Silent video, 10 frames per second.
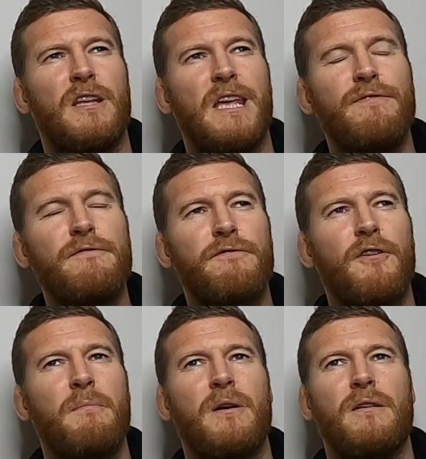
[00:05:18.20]
even
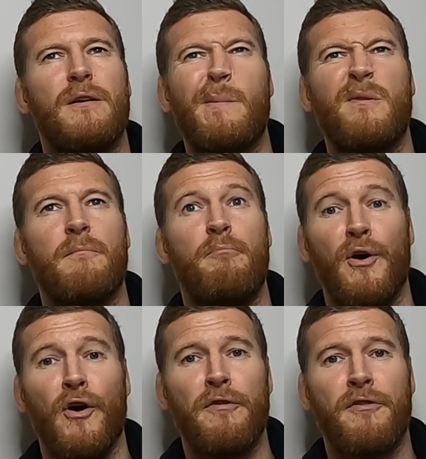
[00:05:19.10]
from
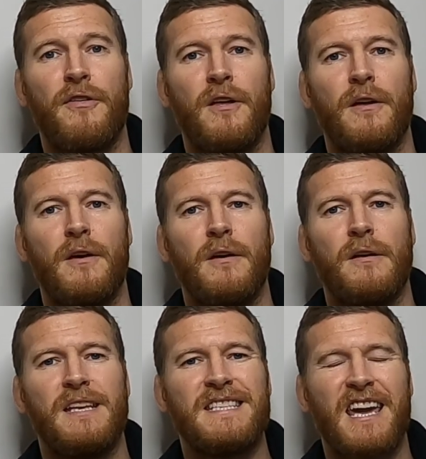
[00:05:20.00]
birth,
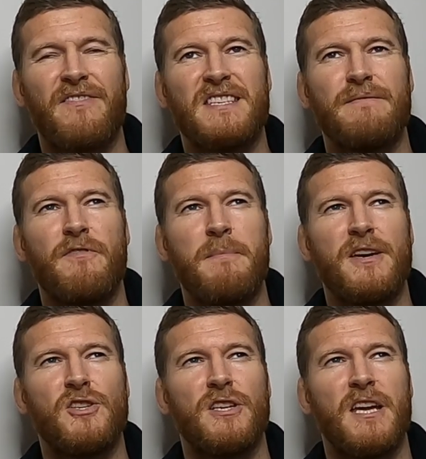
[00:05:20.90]
you're taking this
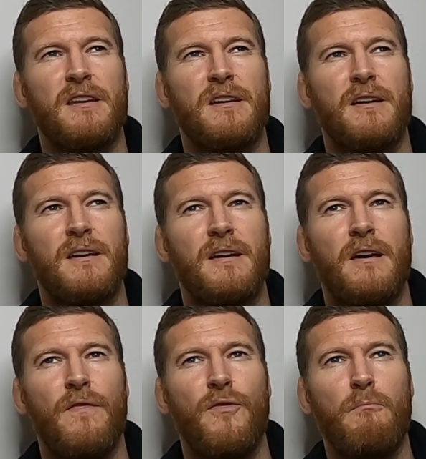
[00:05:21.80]
information in.
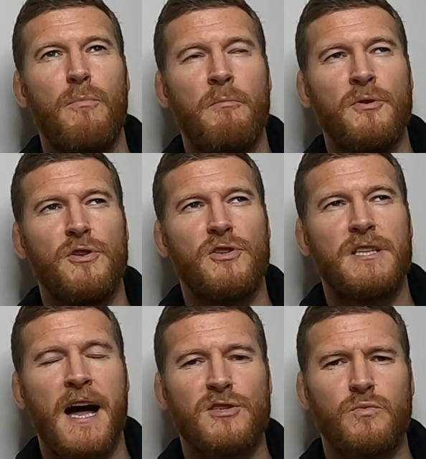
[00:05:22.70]
The moment you
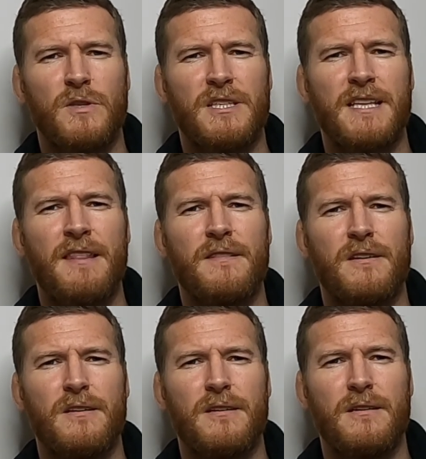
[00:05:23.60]
start to understand
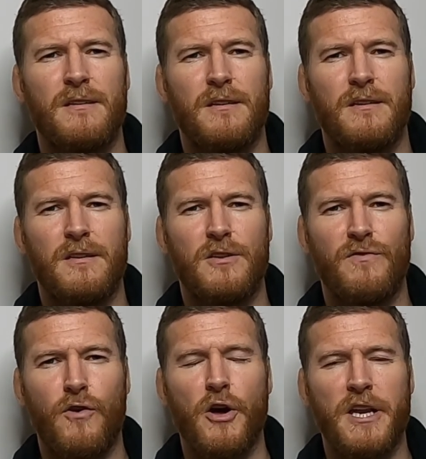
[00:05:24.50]
that
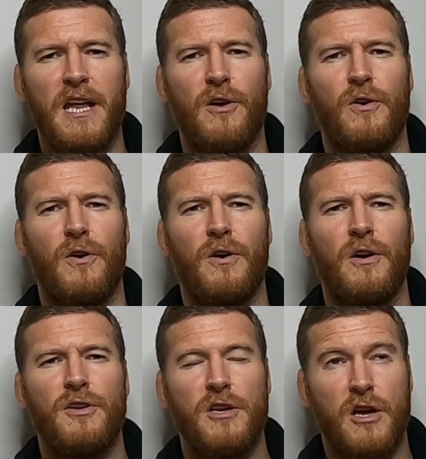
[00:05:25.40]
you've got an ego,
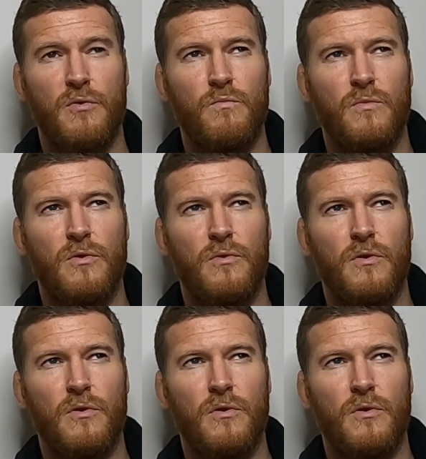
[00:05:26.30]
you can